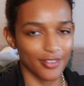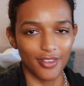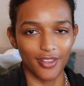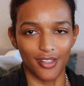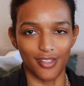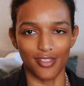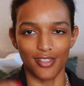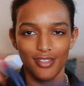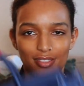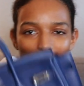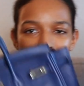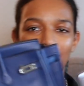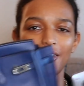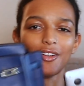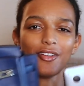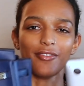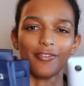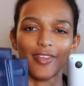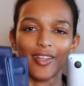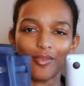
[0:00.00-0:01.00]
this is not
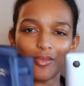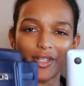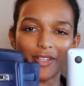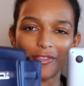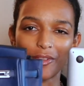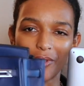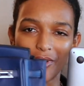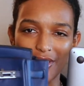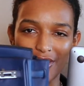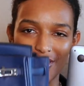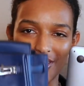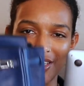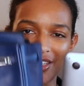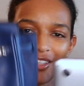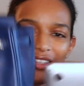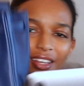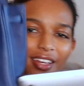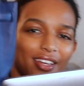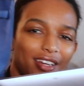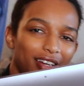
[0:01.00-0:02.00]
gonna fit, but if you wanna see
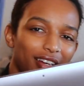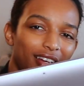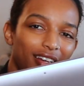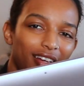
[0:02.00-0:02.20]
it like